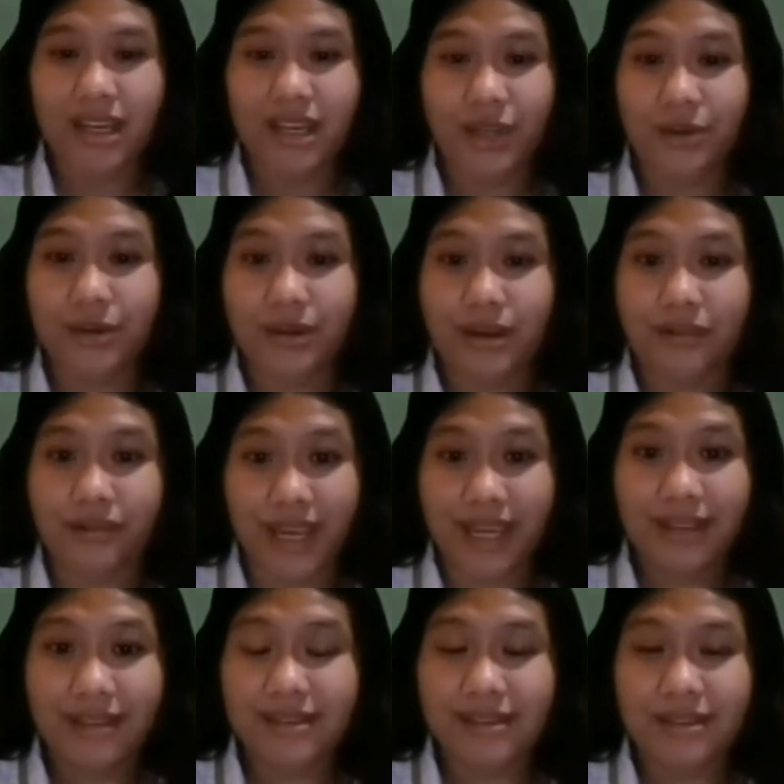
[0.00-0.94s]
in your
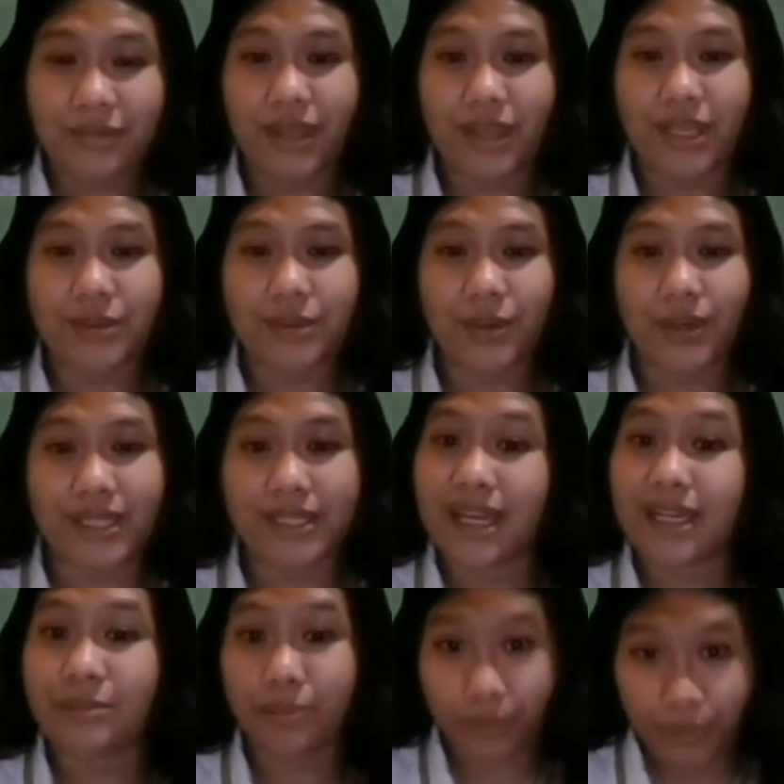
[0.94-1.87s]
race for that, so it
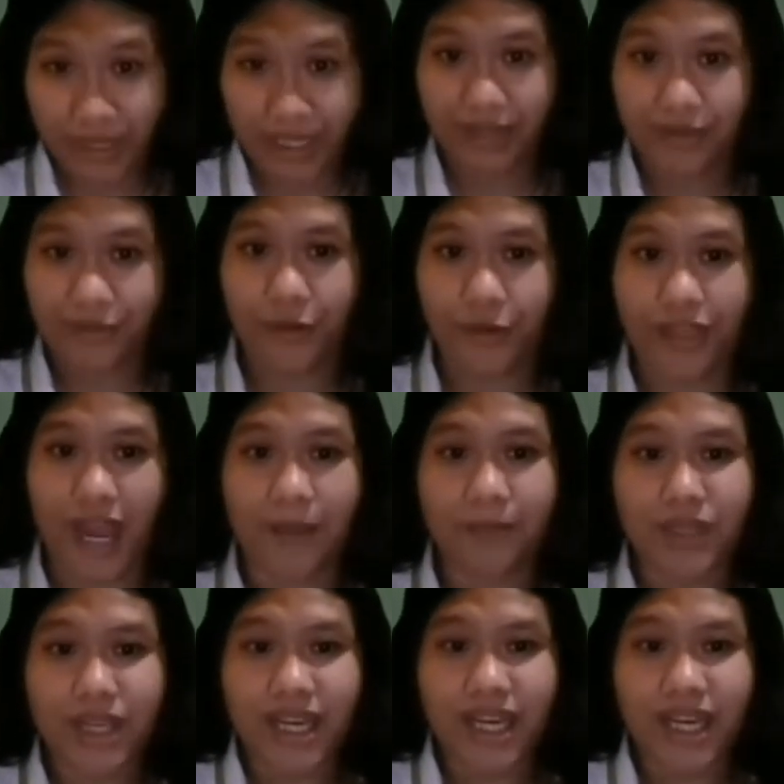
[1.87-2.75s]
got bullied for that.